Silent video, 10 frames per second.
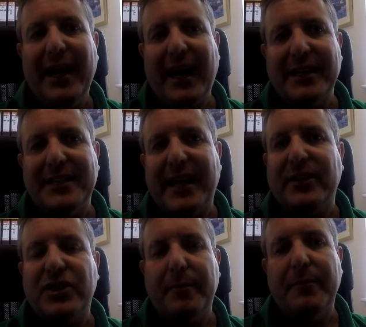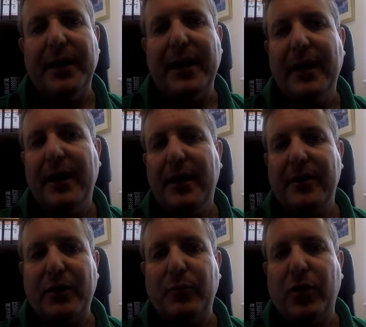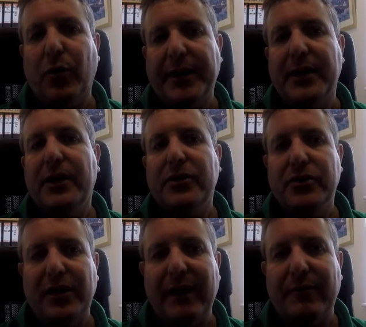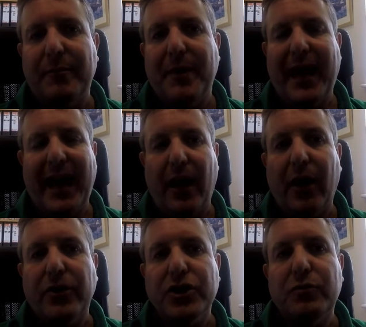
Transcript: and tell somebody that we're going to give them a house,